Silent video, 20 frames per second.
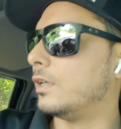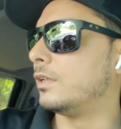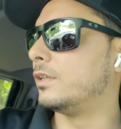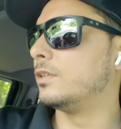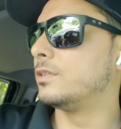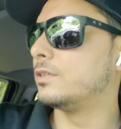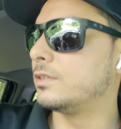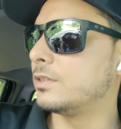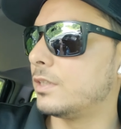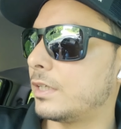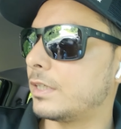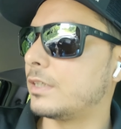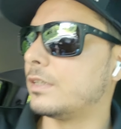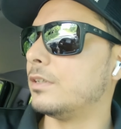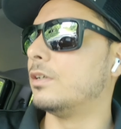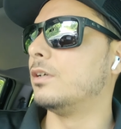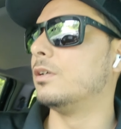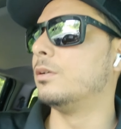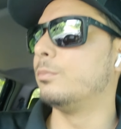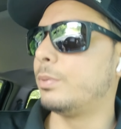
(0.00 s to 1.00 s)
This is like an
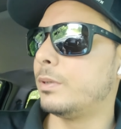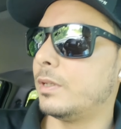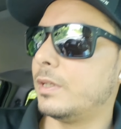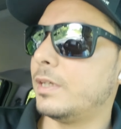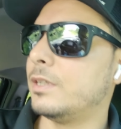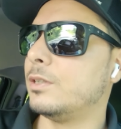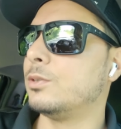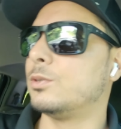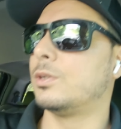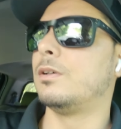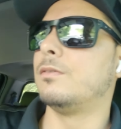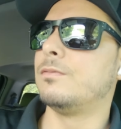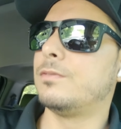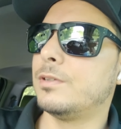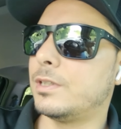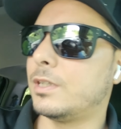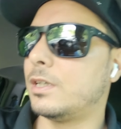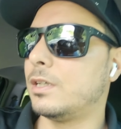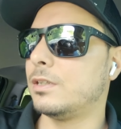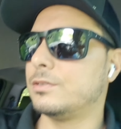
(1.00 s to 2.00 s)
unplanned driving for
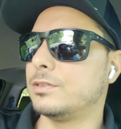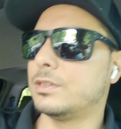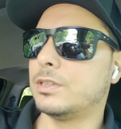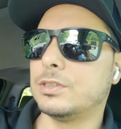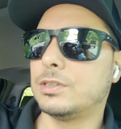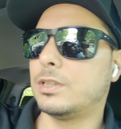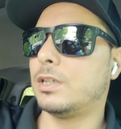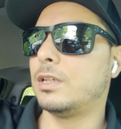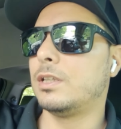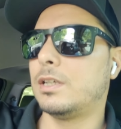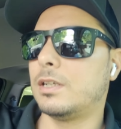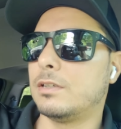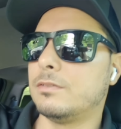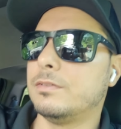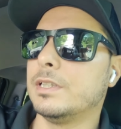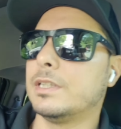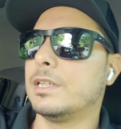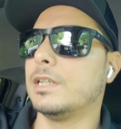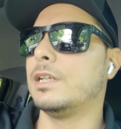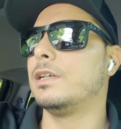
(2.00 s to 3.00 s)
dollars. I saw a lot of
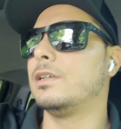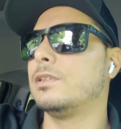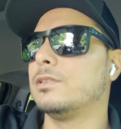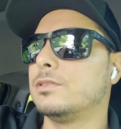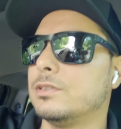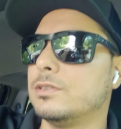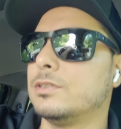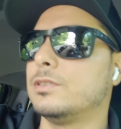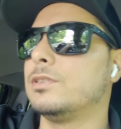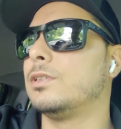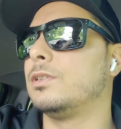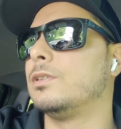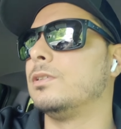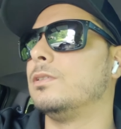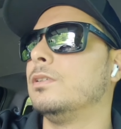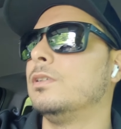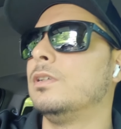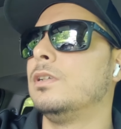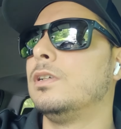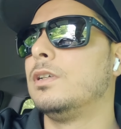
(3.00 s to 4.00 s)
vacant houses,
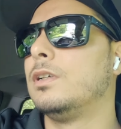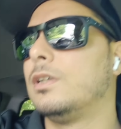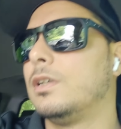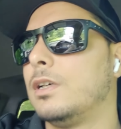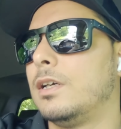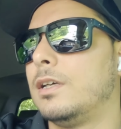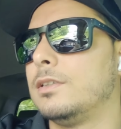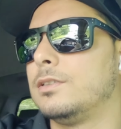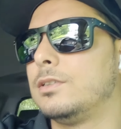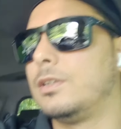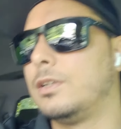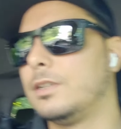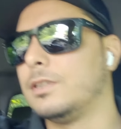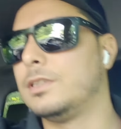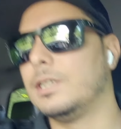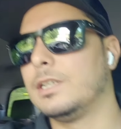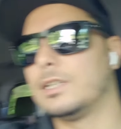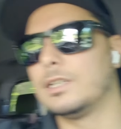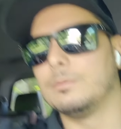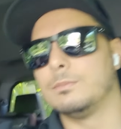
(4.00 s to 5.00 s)
so I started
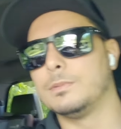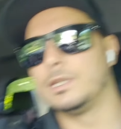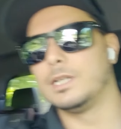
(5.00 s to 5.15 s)
taking them